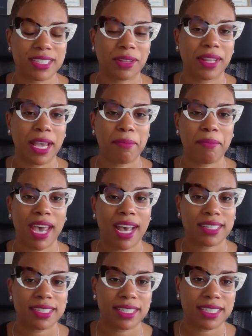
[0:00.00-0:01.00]
So they
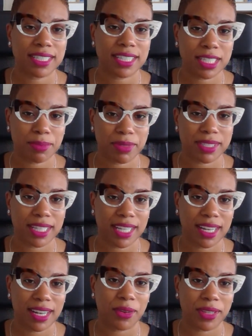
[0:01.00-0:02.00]
matched
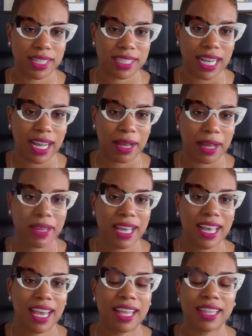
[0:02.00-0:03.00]
6% on the job,
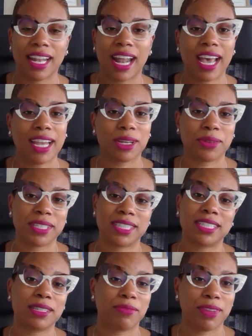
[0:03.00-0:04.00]
and then I increased
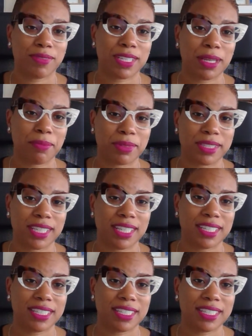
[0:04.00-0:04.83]
it to 15%.